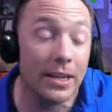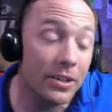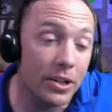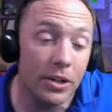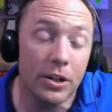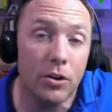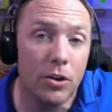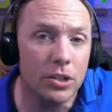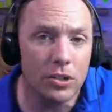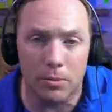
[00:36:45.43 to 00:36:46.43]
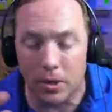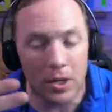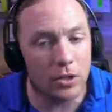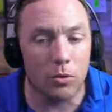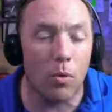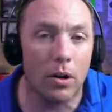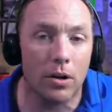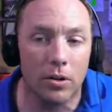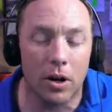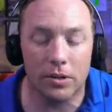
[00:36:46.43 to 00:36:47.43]
and you can encourage them to walk
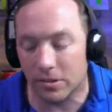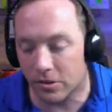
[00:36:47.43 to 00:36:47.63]
across.